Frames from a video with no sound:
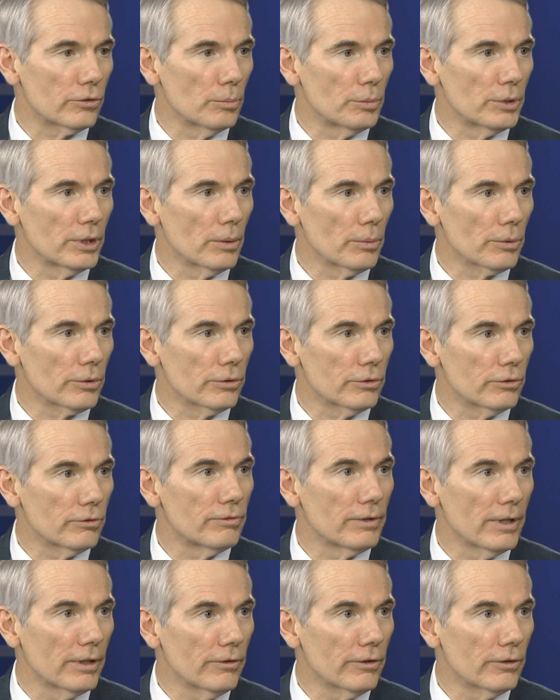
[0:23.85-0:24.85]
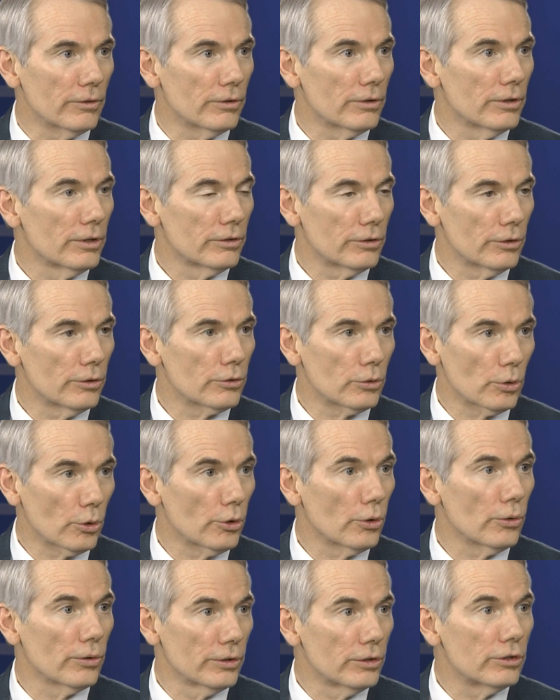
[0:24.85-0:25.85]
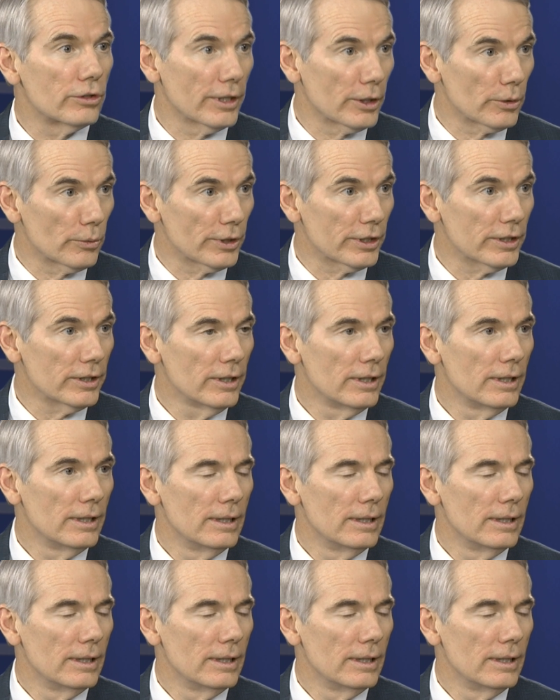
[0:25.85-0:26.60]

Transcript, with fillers: to be able to defend their territorial integrity.